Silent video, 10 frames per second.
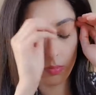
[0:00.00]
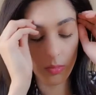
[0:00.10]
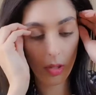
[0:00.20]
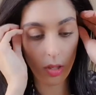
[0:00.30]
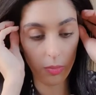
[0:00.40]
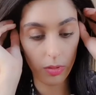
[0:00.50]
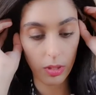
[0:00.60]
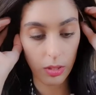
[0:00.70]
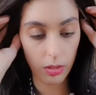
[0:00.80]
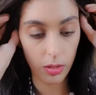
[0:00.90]
how it
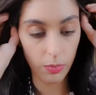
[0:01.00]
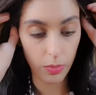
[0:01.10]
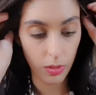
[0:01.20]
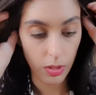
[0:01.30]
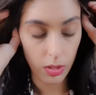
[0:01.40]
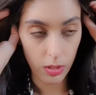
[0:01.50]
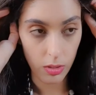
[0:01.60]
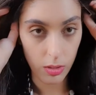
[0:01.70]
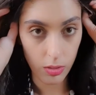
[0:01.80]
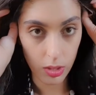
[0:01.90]
ends up,
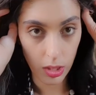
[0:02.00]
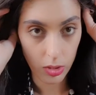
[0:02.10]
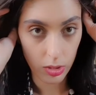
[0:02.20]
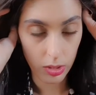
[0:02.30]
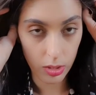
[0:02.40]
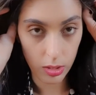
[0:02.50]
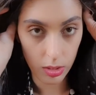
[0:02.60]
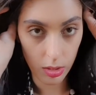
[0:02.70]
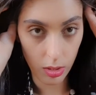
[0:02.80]
because there are actually